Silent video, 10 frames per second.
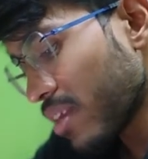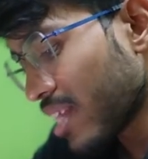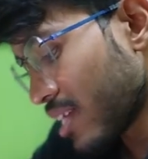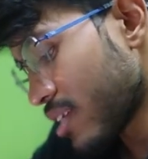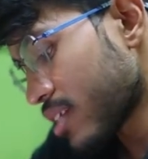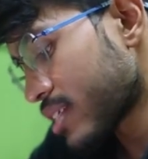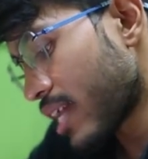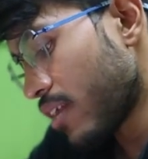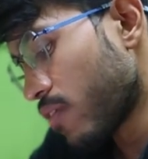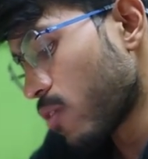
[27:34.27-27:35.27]
but this is a
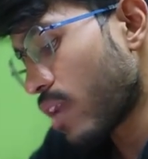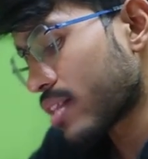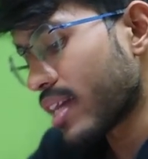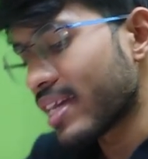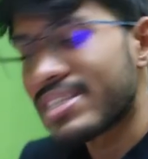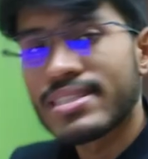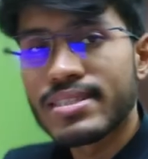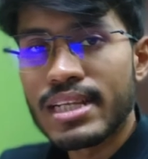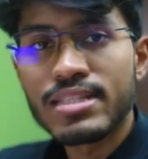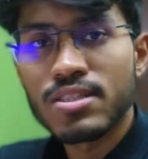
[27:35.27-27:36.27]
steady flow. Nothing is
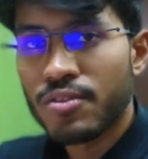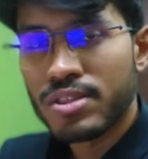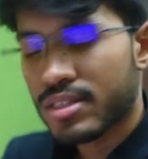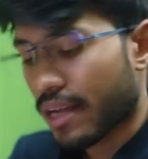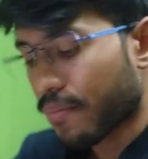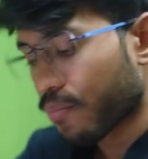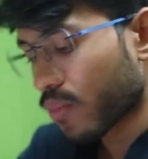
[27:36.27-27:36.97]
changing with time.